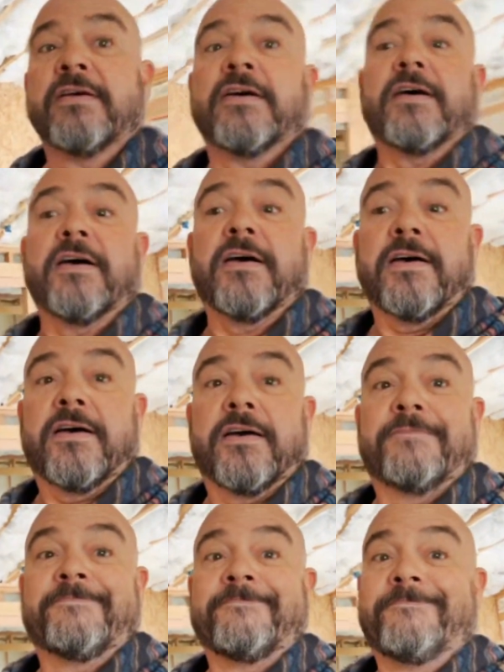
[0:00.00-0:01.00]

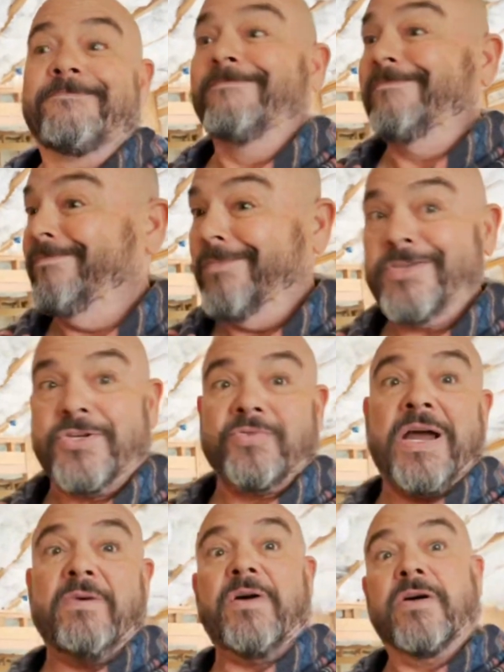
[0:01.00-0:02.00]
Once the
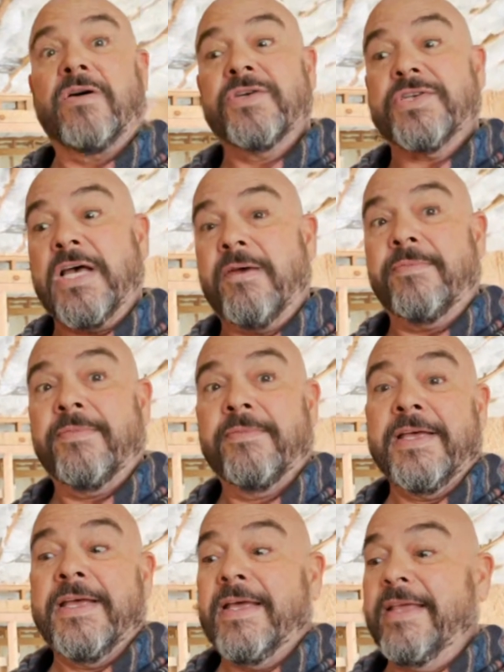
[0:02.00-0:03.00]
drywall goes up,
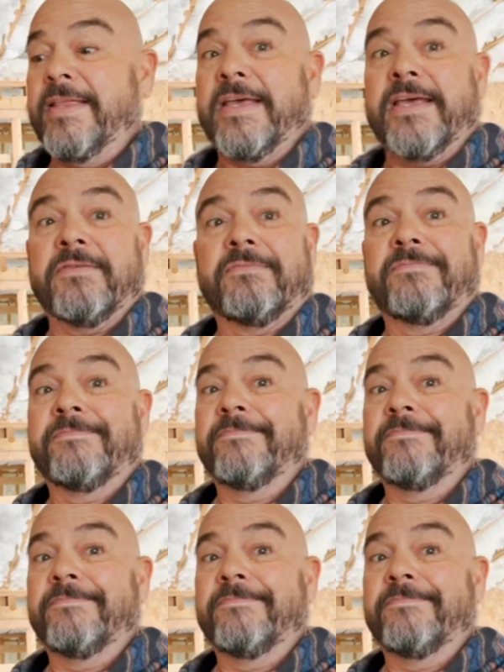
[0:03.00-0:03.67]
then